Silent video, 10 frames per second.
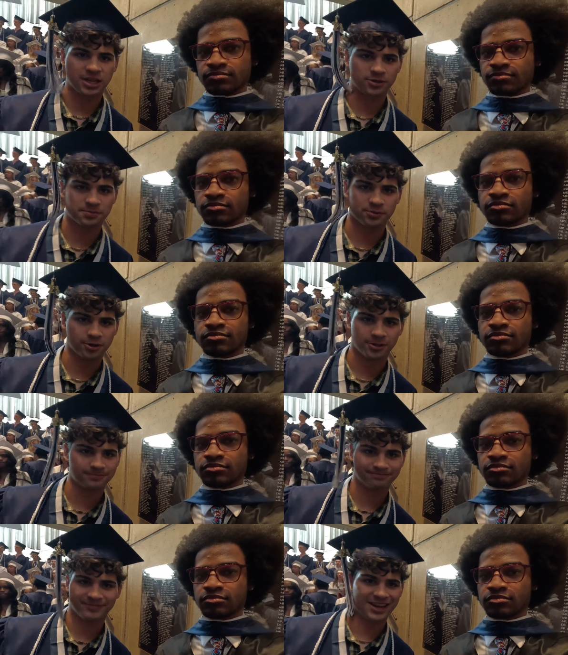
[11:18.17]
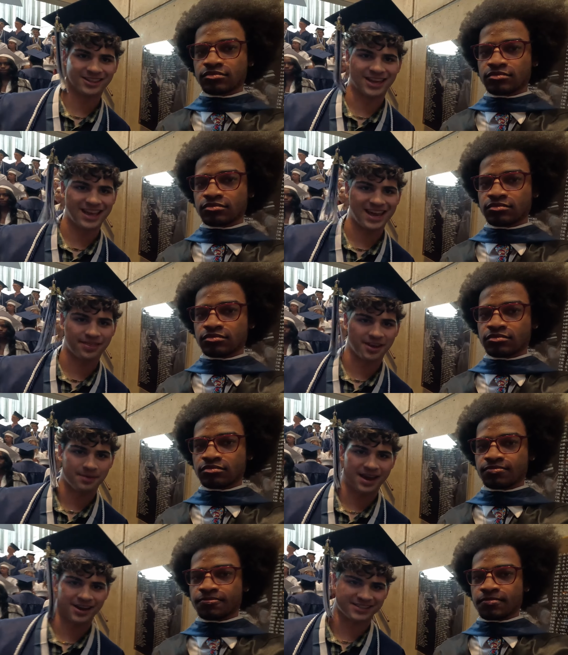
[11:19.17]
Speaker 1: year was brutal. I didn't like anything
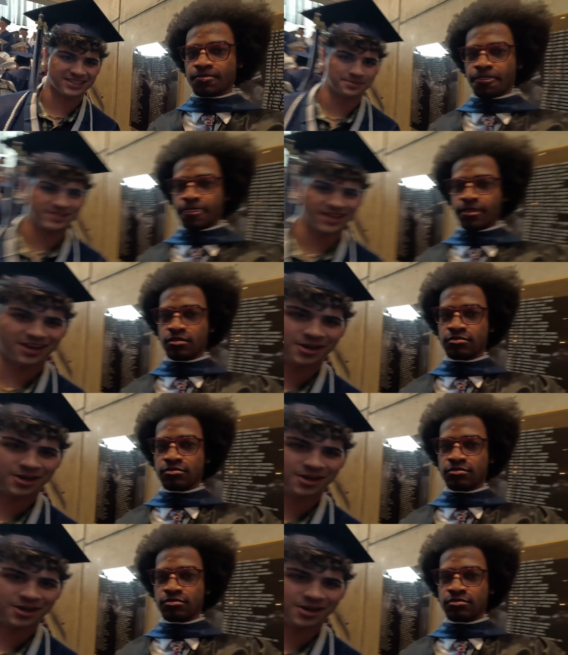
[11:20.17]
about it except staying